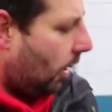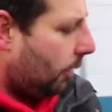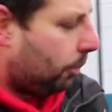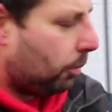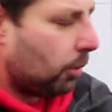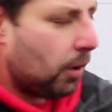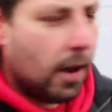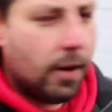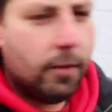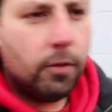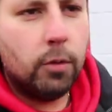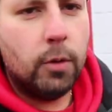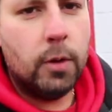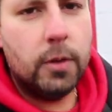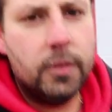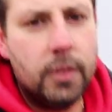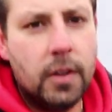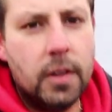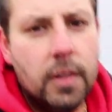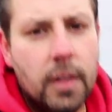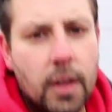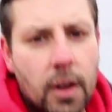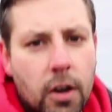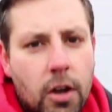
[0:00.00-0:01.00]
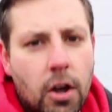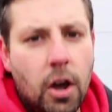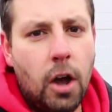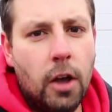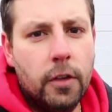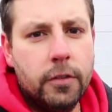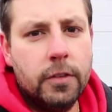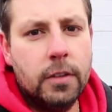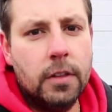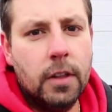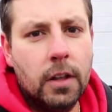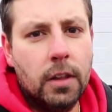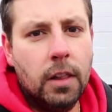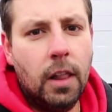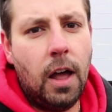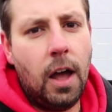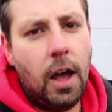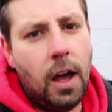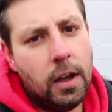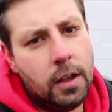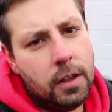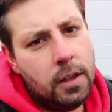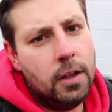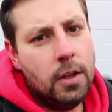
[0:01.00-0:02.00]
up whatever was in there causing the
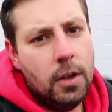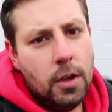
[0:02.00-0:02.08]
clog.